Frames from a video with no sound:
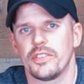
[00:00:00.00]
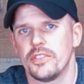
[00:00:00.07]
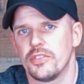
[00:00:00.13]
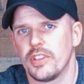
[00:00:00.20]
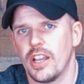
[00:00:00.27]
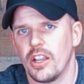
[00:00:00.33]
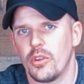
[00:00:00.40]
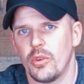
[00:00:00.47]
If
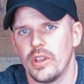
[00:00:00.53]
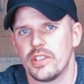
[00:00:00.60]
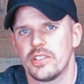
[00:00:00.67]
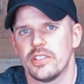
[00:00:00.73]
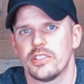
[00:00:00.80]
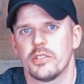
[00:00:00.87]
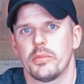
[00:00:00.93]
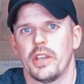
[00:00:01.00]
you've got
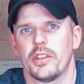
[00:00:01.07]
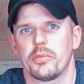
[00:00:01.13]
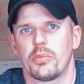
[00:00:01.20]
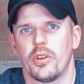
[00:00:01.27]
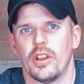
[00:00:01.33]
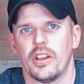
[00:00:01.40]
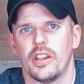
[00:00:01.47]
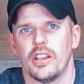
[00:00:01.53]
questions about the
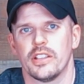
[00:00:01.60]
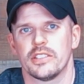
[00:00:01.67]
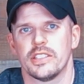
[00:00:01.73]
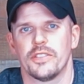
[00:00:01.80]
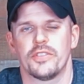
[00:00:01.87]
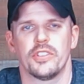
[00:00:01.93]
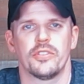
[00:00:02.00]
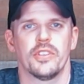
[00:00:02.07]
products,
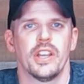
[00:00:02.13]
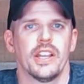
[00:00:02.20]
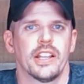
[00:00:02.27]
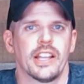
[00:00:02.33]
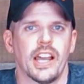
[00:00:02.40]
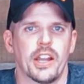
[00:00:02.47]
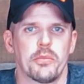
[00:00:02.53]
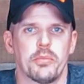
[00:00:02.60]
if you've
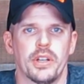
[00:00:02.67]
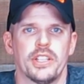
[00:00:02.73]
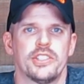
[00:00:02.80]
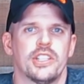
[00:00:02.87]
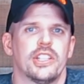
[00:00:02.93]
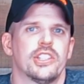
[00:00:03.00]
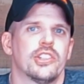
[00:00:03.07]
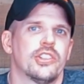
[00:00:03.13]
got a
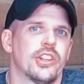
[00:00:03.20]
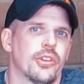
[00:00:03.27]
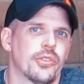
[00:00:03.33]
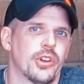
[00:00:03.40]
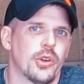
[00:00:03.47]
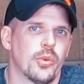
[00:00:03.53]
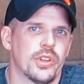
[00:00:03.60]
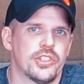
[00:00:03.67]
budget and you
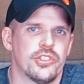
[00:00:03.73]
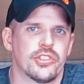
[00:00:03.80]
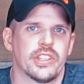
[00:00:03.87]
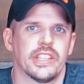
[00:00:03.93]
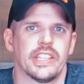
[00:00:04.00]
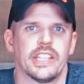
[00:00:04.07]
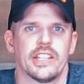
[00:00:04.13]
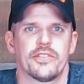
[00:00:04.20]
don't know what you
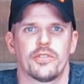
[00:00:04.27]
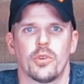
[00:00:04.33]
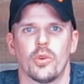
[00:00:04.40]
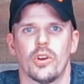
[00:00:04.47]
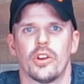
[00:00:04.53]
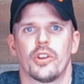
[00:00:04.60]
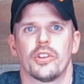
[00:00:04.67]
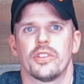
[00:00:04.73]
can get for it,